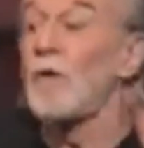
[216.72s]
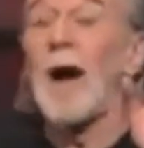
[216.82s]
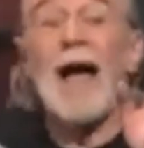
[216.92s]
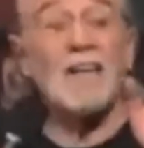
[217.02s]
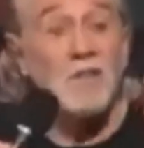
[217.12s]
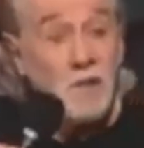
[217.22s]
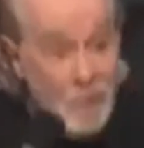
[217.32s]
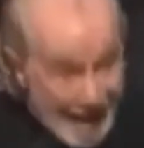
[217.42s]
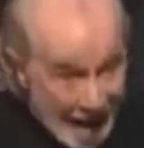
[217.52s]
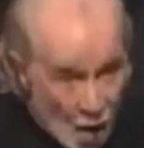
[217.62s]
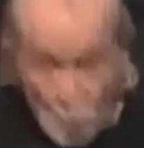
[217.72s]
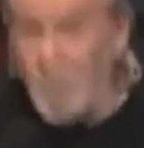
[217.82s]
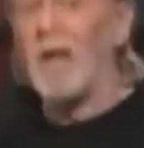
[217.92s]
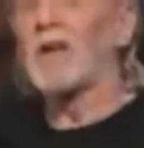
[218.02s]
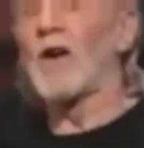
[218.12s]
if you act now,
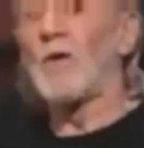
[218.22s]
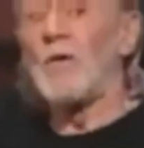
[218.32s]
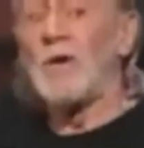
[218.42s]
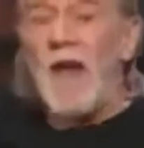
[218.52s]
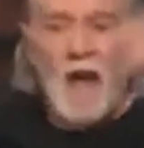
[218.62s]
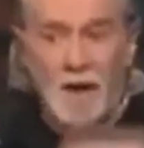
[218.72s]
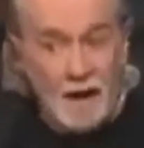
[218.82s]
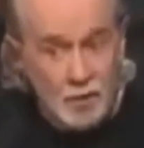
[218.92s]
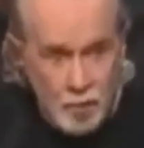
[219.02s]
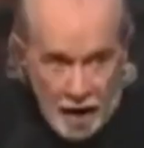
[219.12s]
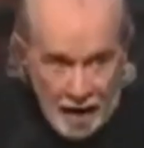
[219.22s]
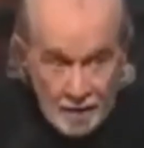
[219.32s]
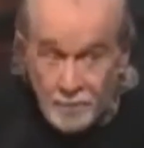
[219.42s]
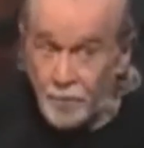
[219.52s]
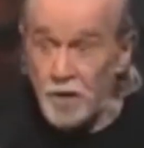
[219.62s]
we'll include an extra
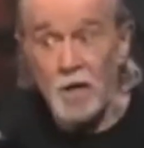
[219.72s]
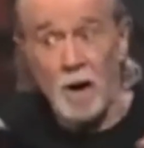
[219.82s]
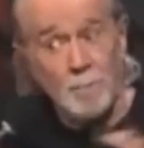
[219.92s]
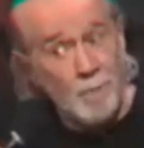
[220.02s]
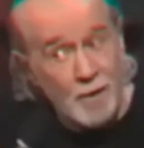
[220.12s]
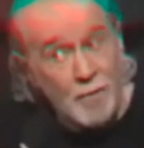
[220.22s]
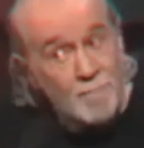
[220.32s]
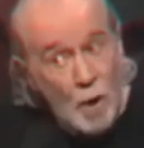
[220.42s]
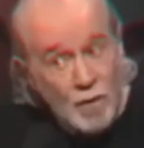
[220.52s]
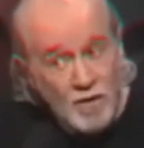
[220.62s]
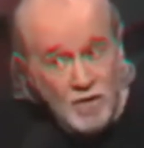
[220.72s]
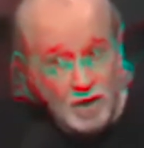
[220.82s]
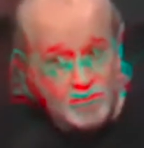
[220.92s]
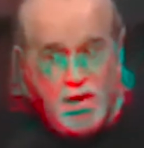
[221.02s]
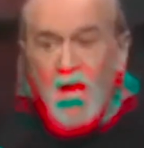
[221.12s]
added free complimentary bonus
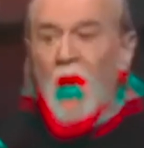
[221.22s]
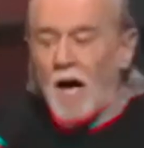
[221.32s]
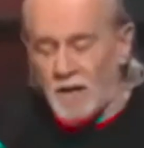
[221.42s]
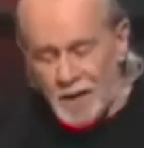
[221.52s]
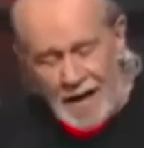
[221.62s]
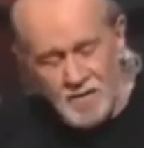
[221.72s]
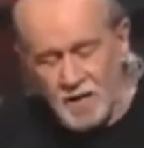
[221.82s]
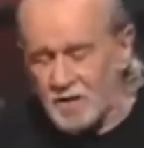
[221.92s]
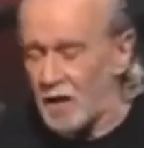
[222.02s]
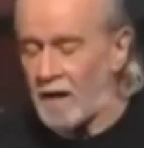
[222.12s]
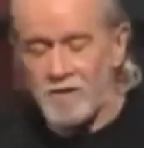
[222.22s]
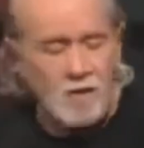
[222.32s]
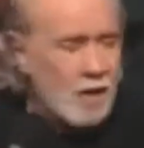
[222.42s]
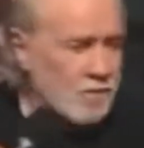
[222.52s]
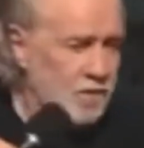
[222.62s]
gift a classic deluxe
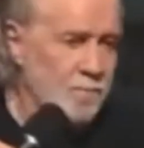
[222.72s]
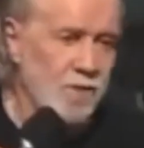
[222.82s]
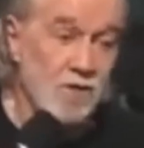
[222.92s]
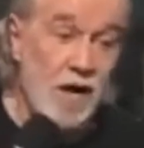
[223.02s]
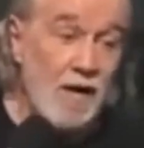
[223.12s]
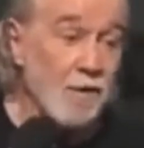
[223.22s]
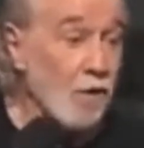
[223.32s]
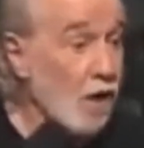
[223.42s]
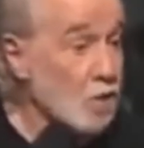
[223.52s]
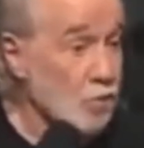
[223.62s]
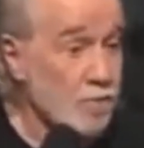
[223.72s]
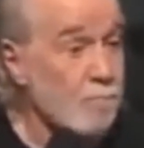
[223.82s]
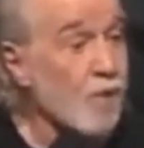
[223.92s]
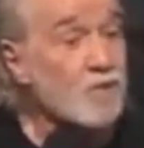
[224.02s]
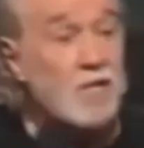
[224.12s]
custom designer luxury
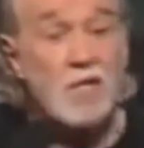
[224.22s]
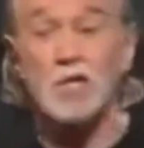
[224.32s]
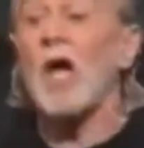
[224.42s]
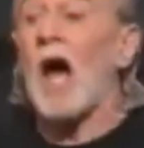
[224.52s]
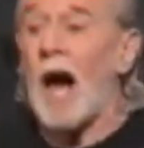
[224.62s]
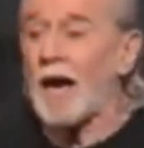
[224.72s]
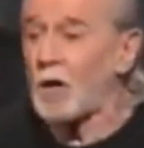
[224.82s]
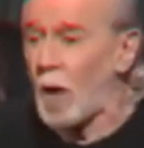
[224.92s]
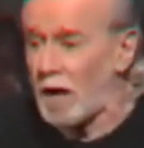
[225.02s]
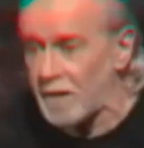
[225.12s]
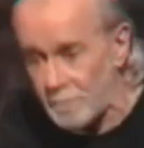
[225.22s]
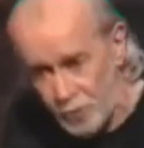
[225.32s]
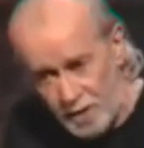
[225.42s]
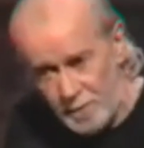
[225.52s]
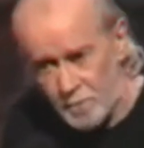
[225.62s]
prestige high quality
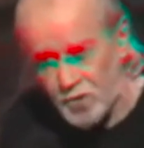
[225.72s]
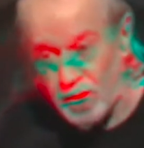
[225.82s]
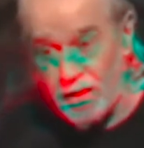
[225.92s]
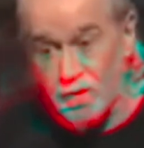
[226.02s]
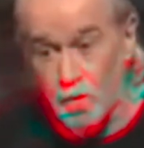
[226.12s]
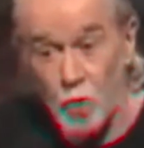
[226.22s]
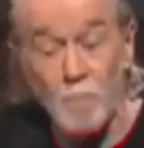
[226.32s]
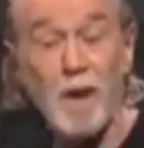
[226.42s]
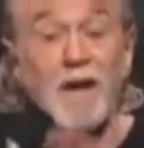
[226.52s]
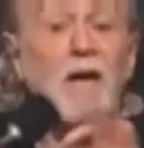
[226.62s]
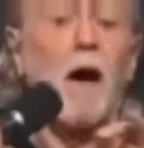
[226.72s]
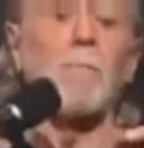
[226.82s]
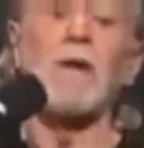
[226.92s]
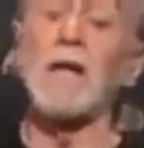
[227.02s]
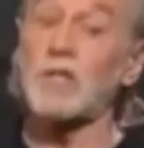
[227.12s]
premium select gourmet
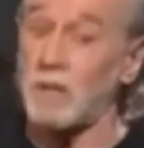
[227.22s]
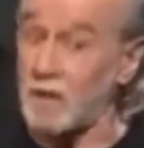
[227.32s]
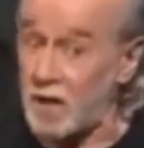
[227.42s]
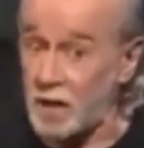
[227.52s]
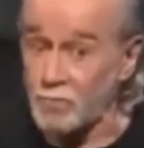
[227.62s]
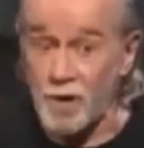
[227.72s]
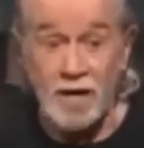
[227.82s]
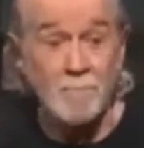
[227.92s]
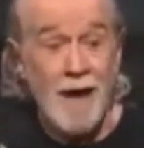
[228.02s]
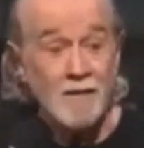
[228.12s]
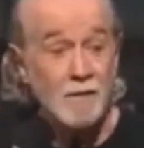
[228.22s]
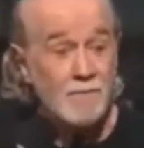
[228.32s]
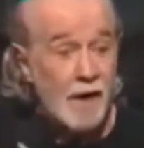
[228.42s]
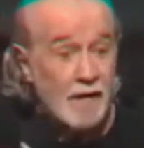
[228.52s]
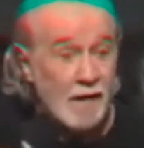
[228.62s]
combination ring
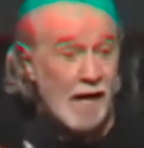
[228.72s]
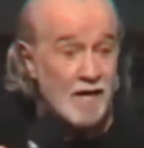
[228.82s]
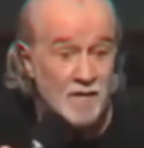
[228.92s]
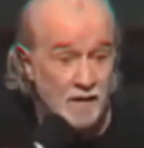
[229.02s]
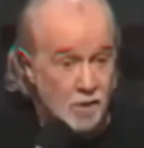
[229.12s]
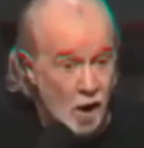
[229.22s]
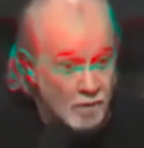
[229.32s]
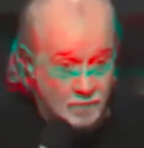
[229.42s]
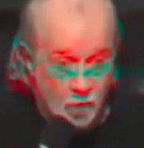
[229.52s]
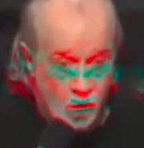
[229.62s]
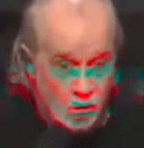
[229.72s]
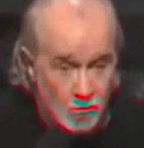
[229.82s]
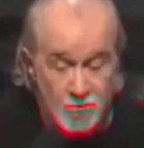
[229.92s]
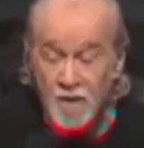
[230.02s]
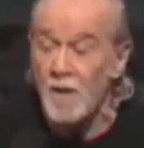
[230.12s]
magnifying glass and garden
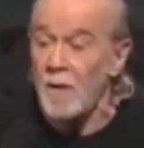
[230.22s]
hose